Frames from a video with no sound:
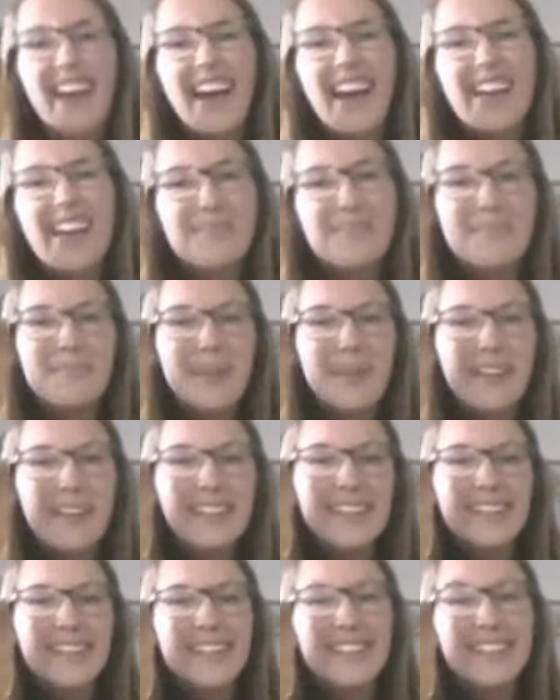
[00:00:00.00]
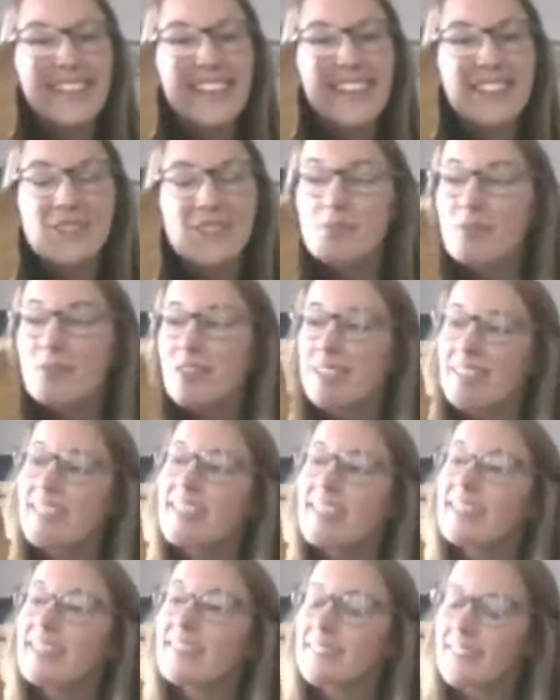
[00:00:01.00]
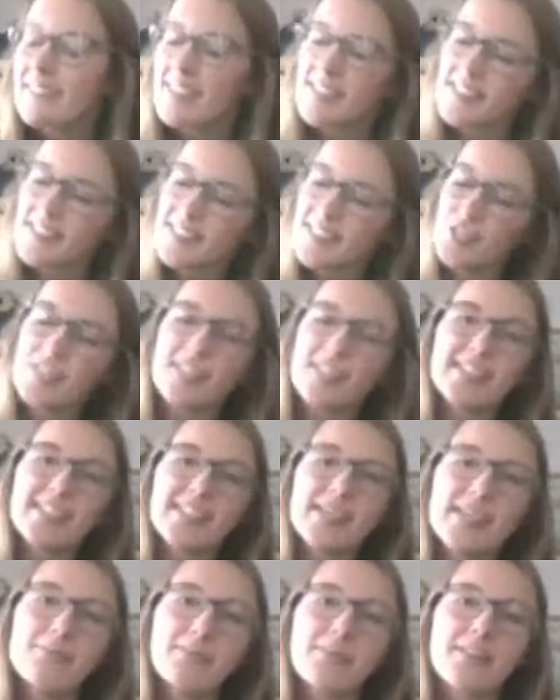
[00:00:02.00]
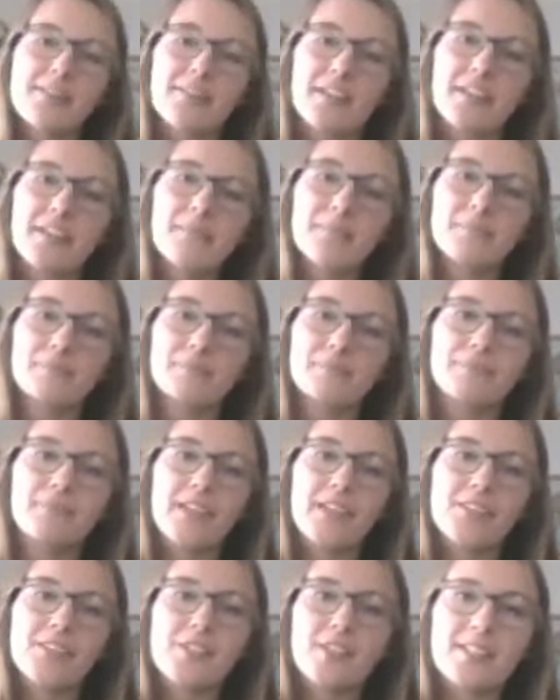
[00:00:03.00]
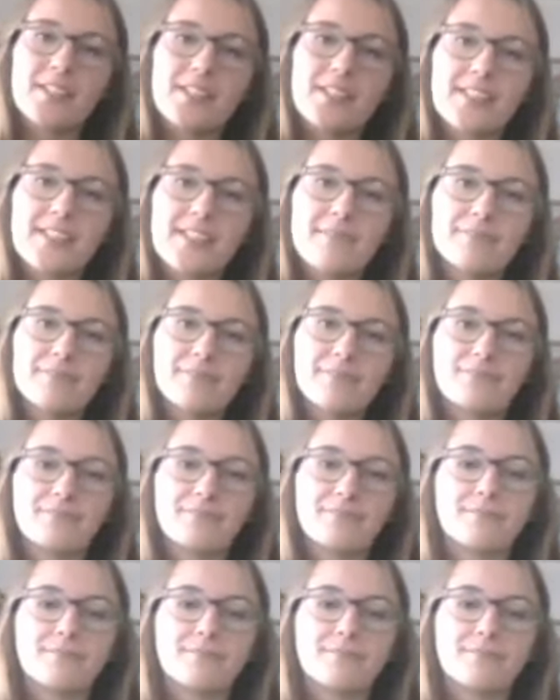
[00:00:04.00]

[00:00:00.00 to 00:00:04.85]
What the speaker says: have baleen that's really, this is just a sample of it, as you can see.